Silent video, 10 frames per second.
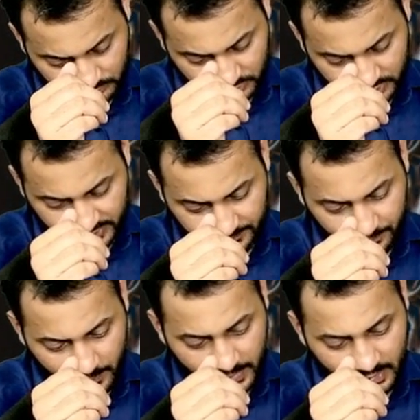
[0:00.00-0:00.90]
See,
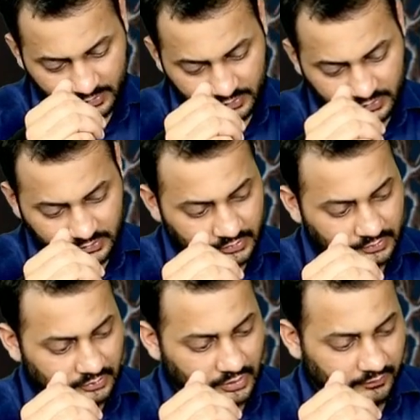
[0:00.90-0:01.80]

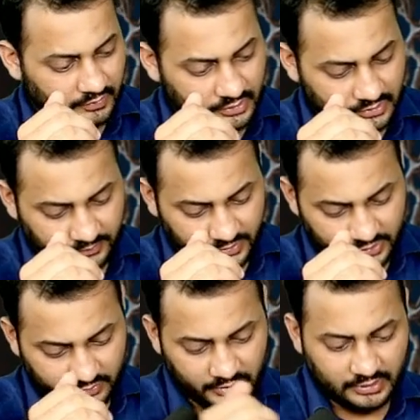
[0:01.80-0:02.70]
I will just make
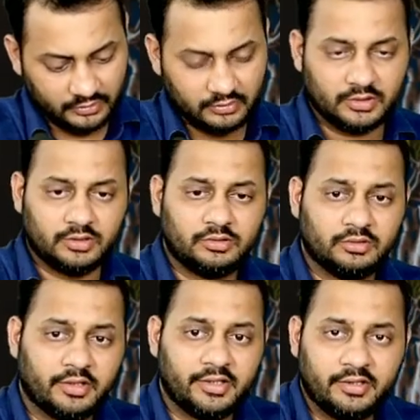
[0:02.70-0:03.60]
sure I'll
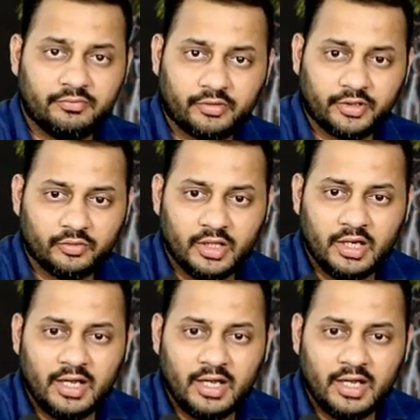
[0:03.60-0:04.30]
read it for you.